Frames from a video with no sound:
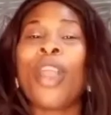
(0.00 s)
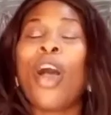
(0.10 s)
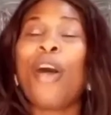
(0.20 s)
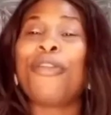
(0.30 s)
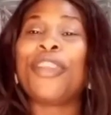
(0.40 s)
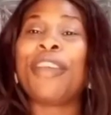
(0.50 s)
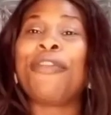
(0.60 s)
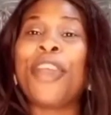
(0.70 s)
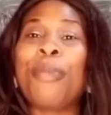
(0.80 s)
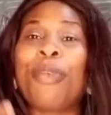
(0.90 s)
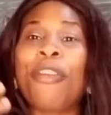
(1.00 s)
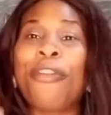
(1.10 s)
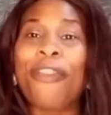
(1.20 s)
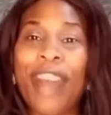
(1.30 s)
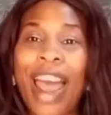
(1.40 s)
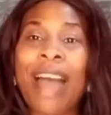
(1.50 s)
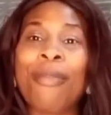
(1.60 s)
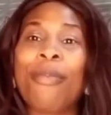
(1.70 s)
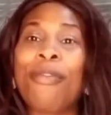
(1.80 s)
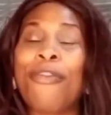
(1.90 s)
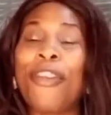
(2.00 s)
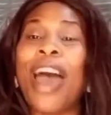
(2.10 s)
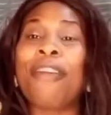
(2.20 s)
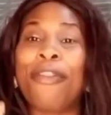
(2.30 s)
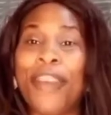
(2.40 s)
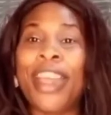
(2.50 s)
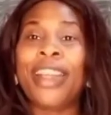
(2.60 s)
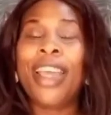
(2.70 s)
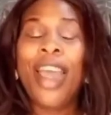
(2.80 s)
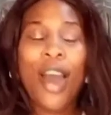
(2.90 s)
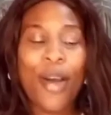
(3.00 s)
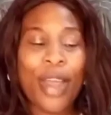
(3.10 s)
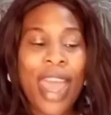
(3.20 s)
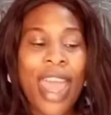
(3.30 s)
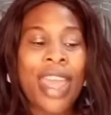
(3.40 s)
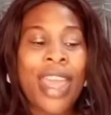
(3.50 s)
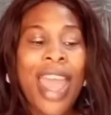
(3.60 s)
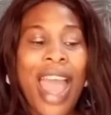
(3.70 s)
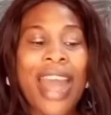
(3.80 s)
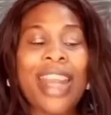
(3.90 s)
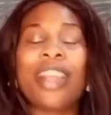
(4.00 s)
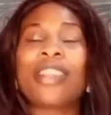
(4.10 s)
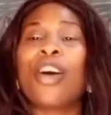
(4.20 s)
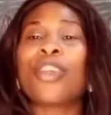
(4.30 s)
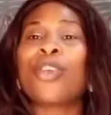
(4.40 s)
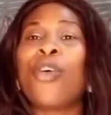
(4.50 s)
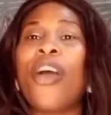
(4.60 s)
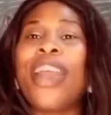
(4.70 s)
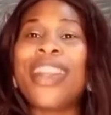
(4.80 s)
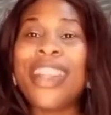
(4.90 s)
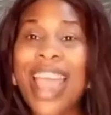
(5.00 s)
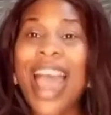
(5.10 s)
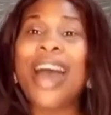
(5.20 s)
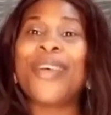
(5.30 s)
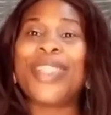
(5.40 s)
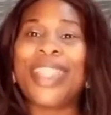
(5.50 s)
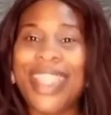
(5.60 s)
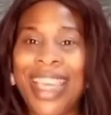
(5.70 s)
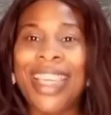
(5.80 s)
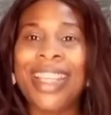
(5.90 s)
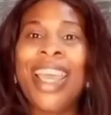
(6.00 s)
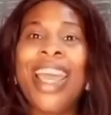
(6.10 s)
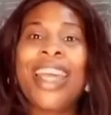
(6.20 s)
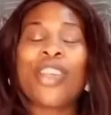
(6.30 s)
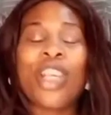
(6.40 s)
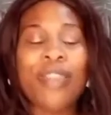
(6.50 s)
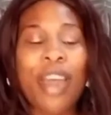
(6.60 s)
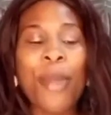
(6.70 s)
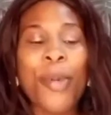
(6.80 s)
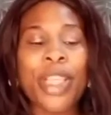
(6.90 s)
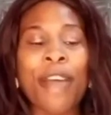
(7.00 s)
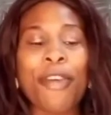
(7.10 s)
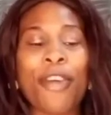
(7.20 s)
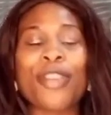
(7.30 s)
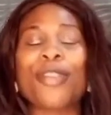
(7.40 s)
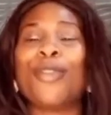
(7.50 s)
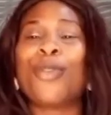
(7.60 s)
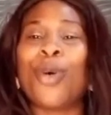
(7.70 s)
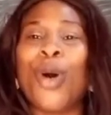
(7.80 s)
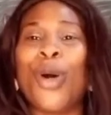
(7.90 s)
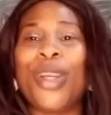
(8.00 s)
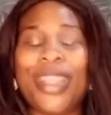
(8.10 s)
of the fibroflavin, okay, and it's also a niacin. So it's very important for us to know all these